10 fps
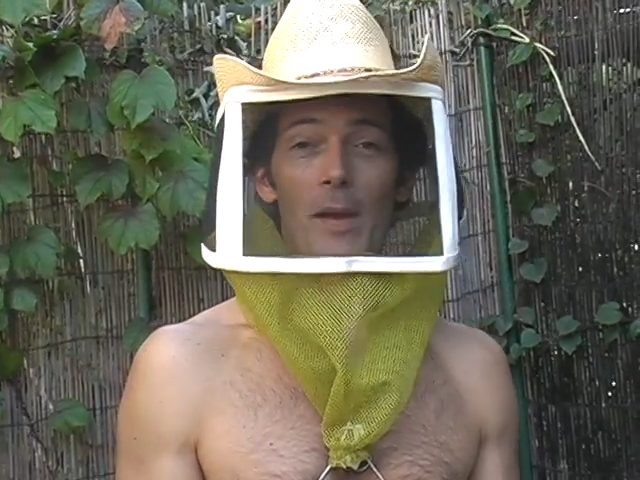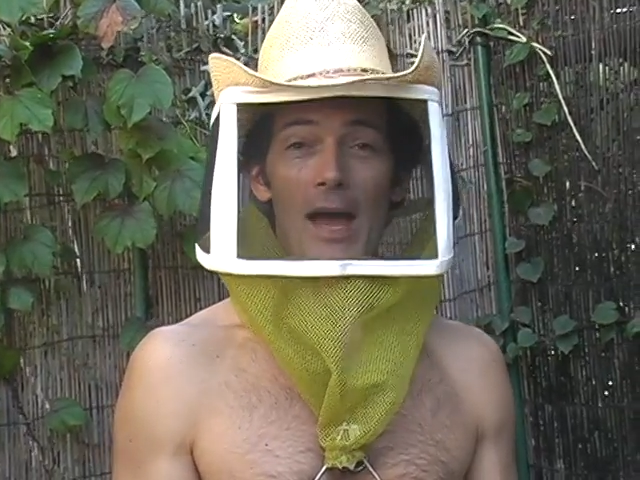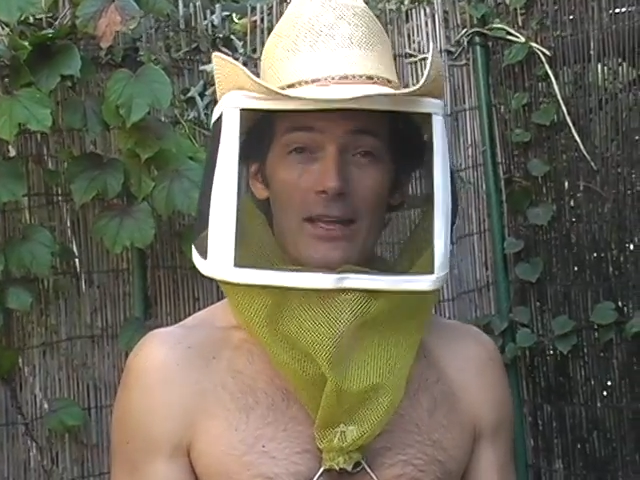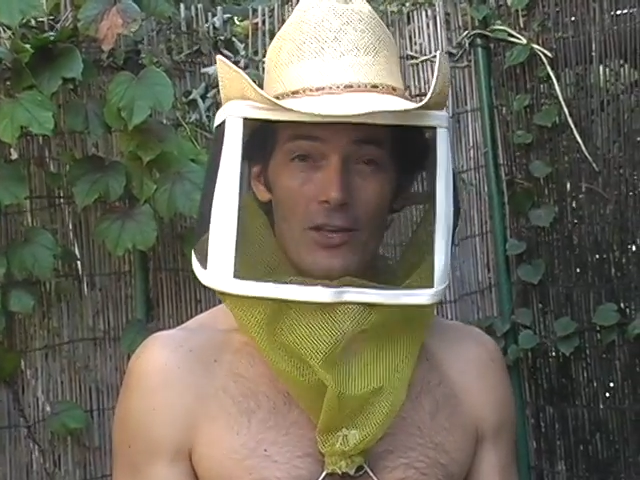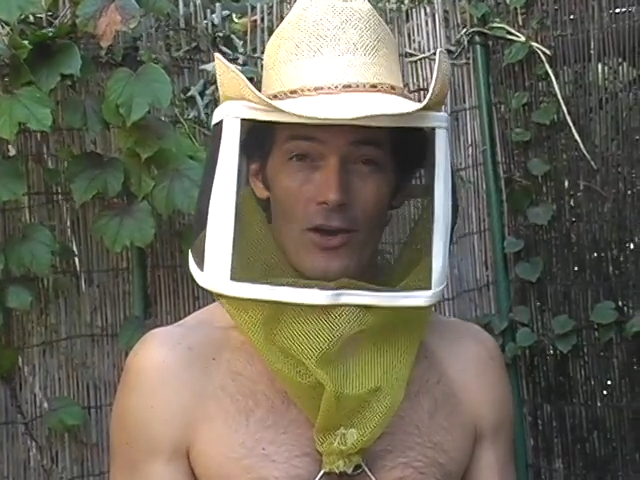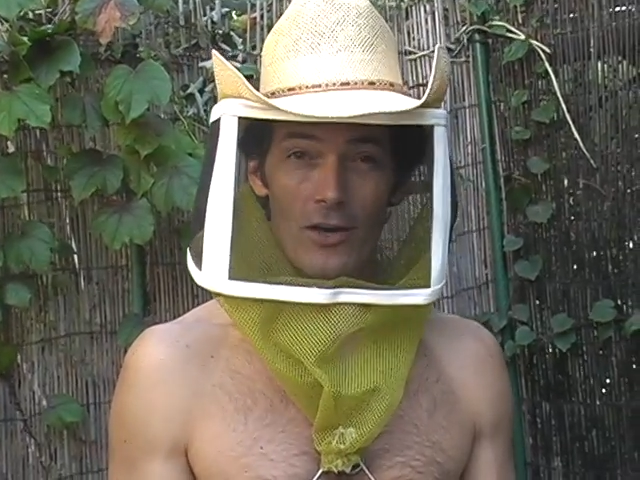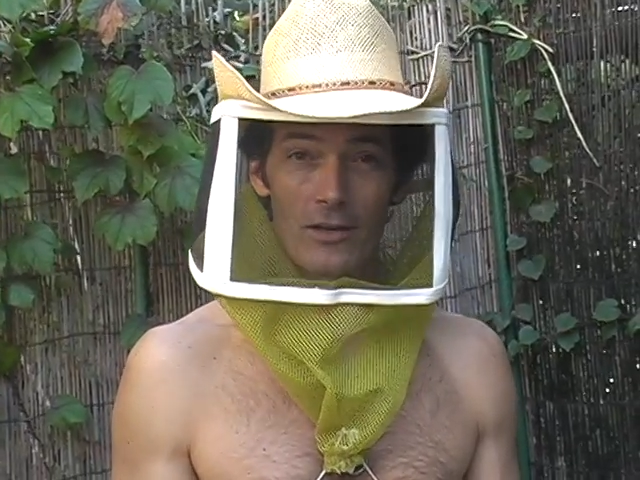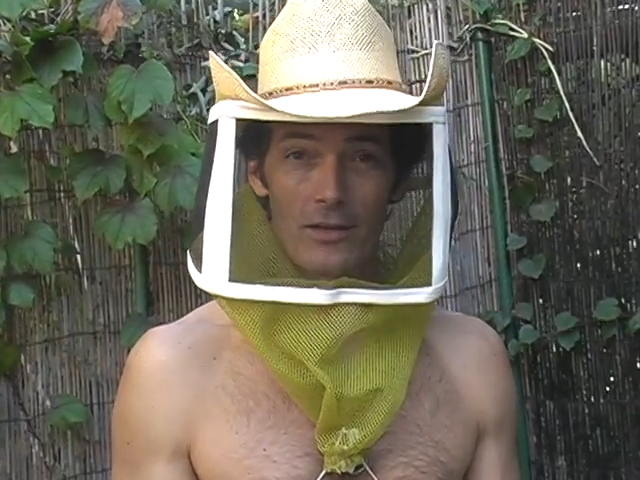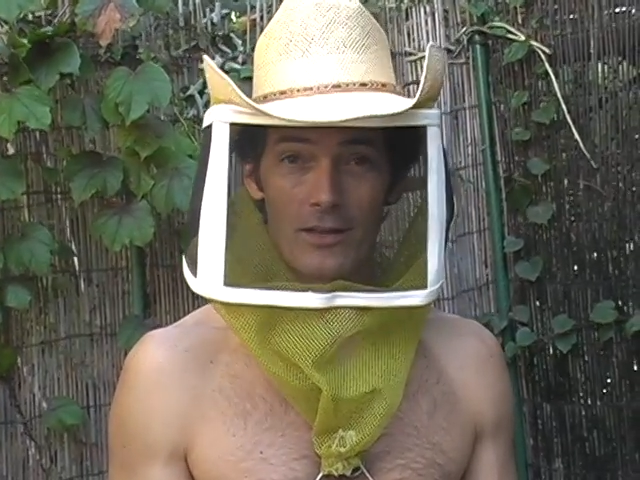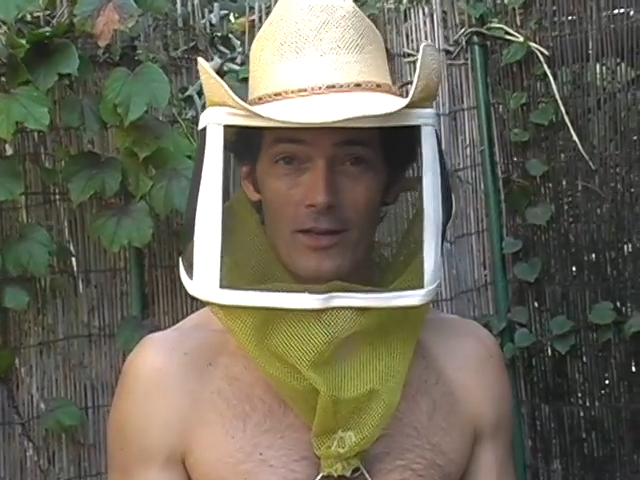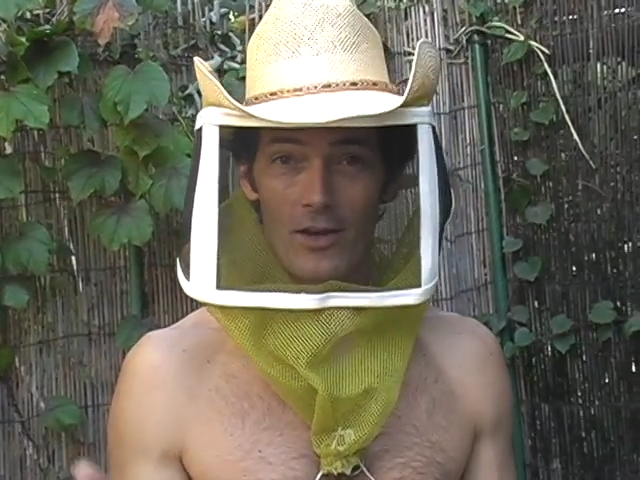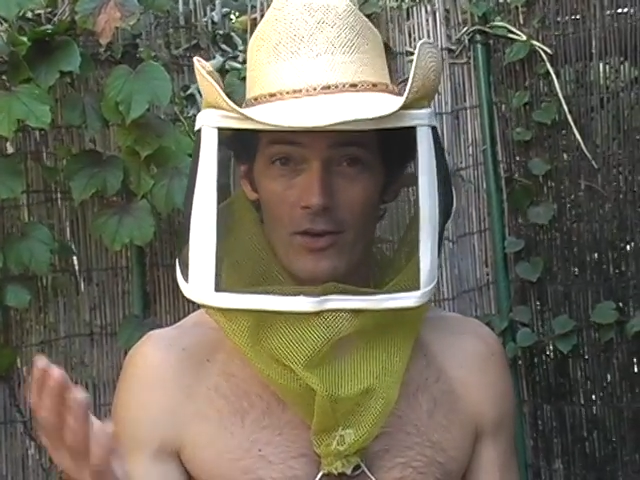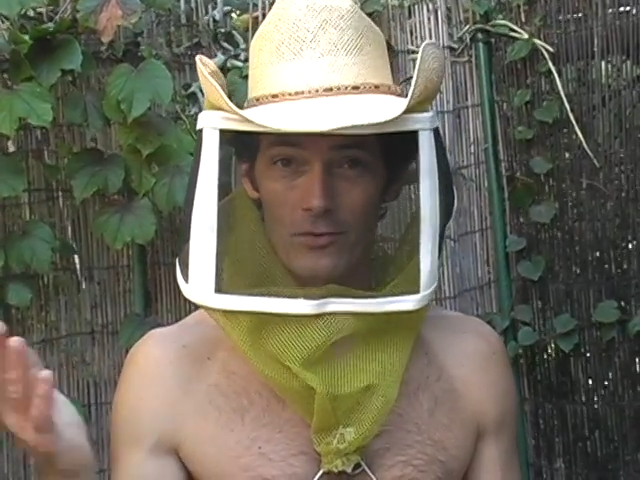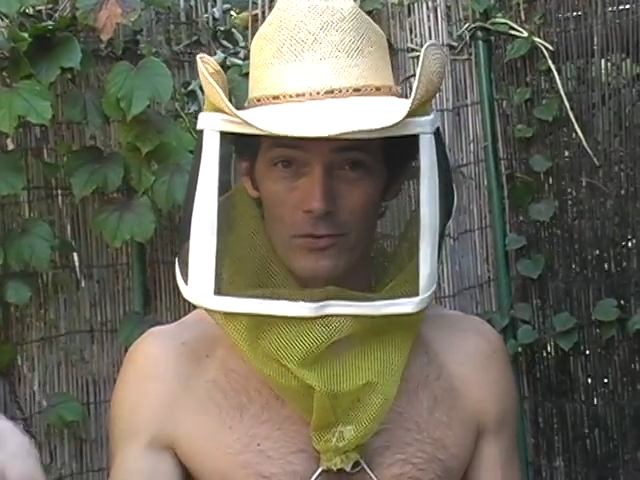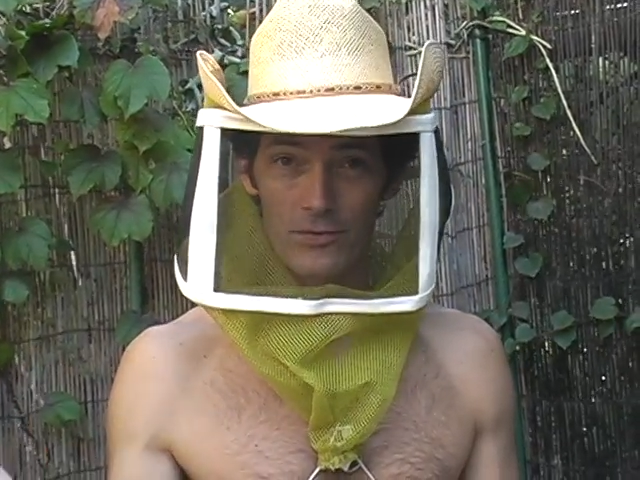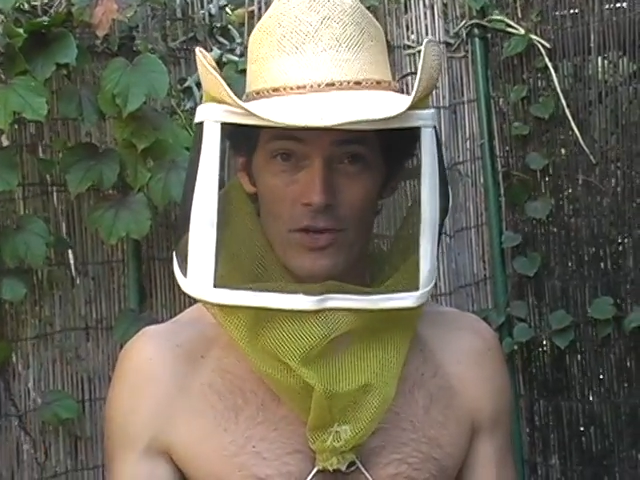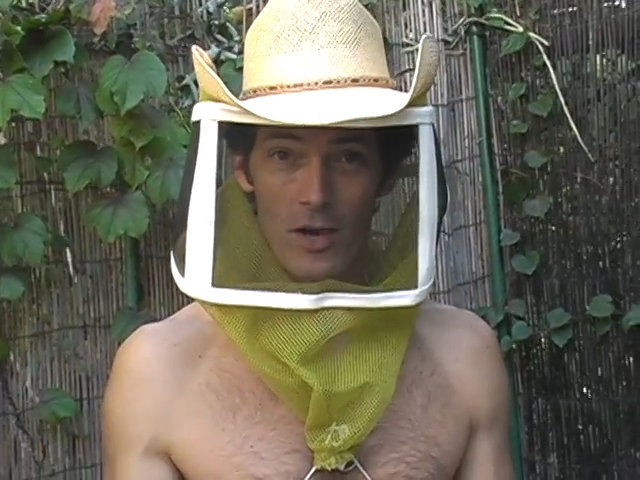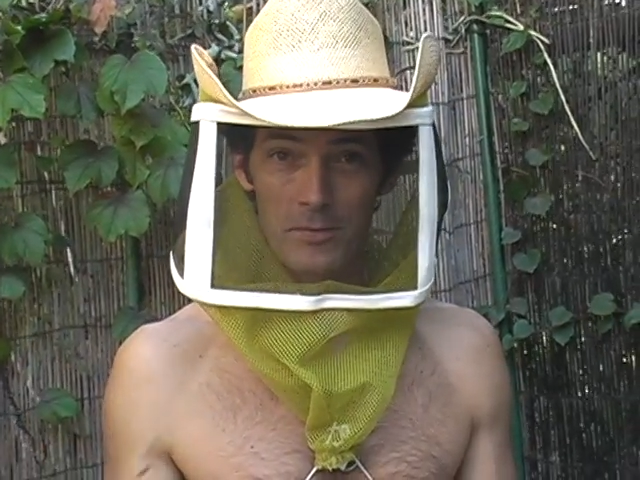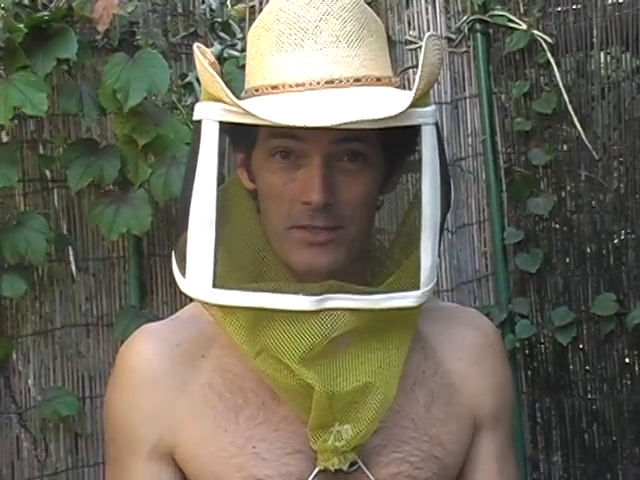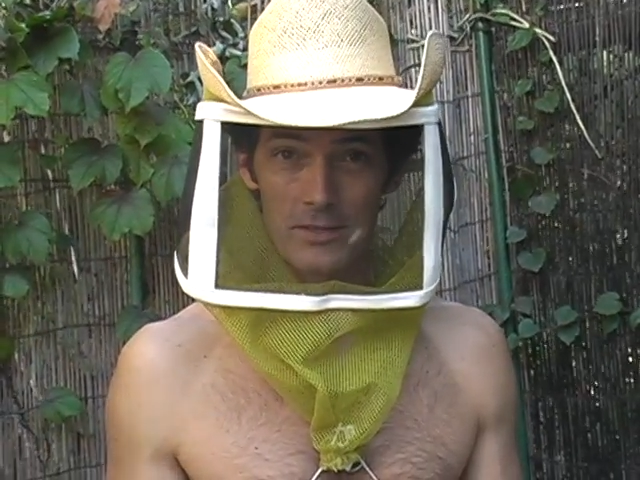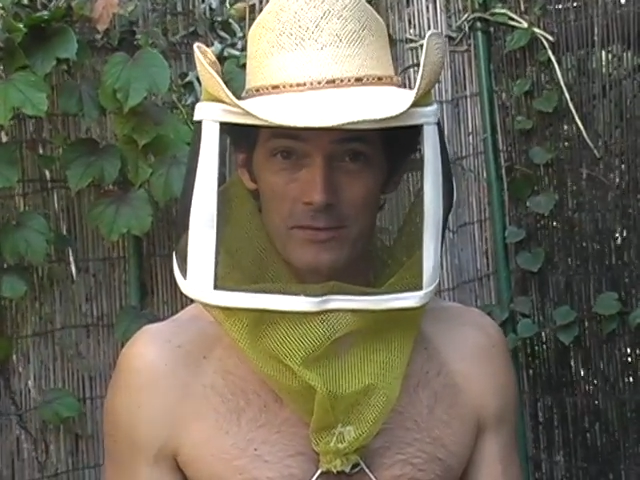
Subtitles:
backyard and on our rooftops.